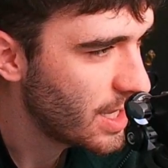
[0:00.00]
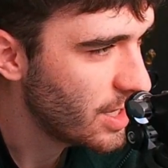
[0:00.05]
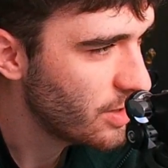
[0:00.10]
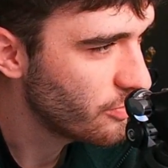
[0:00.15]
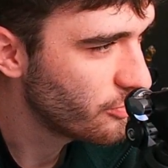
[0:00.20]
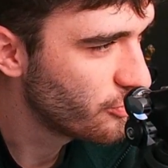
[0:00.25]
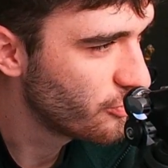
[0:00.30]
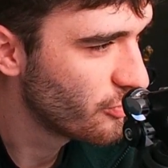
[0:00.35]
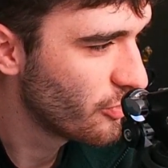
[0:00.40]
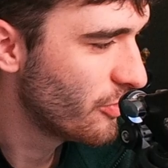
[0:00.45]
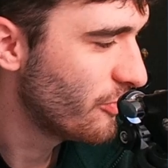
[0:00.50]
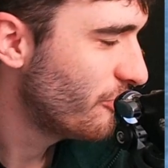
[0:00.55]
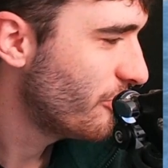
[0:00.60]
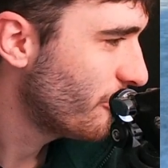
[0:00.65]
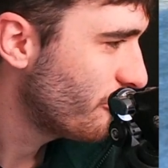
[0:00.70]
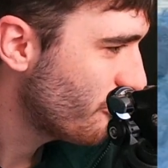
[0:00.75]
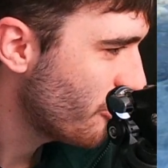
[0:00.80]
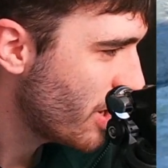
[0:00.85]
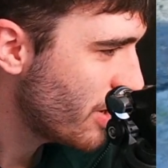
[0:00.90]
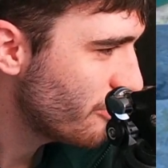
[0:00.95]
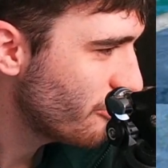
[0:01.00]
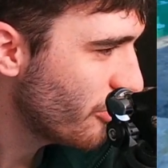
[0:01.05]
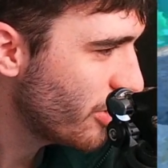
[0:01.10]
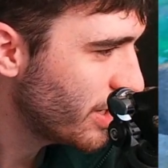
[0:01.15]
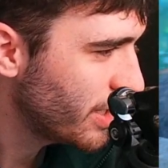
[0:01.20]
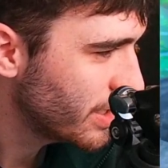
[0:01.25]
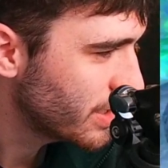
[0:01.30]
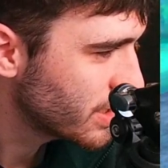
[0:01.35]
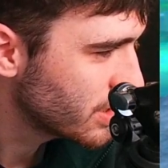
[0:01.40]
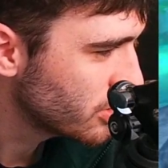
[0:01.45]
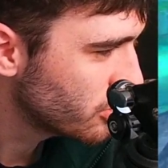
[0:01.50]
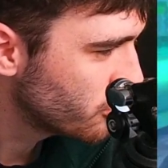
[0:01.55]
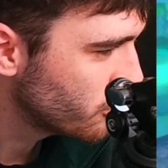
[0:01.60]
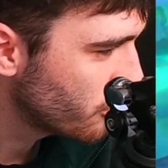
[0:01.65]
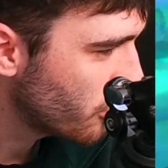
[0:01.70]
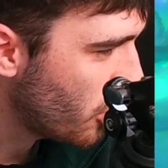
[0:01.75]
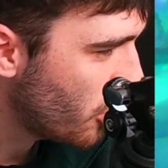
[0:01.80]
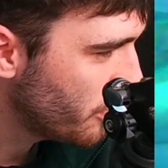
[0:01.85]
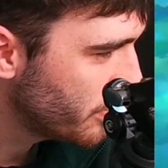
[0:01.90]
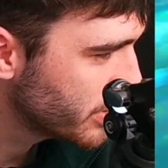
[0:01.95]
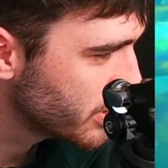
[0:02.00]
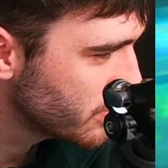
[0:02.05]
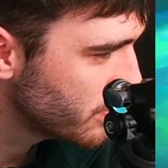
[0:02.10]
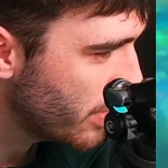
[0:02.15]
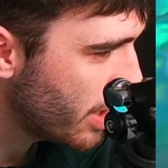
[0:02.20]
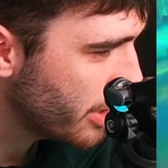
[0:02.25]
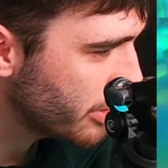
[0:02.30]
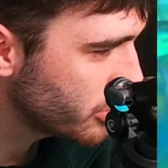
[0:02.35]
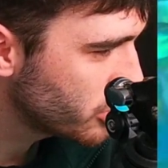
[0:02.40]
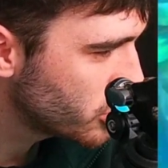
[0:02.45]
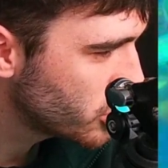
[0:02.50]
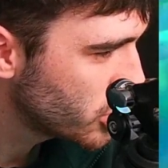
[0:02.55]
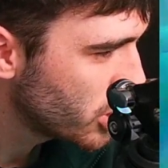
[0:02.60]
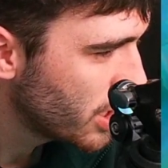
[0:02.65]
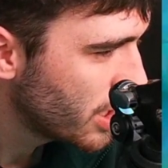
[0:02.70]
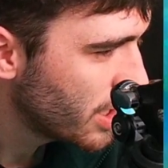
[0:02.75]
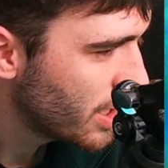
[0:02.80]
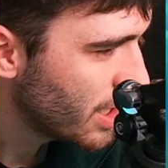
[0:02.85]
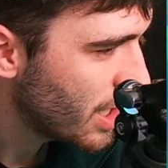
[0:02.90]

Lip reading: improve the frame rate. It doesn't drop as much.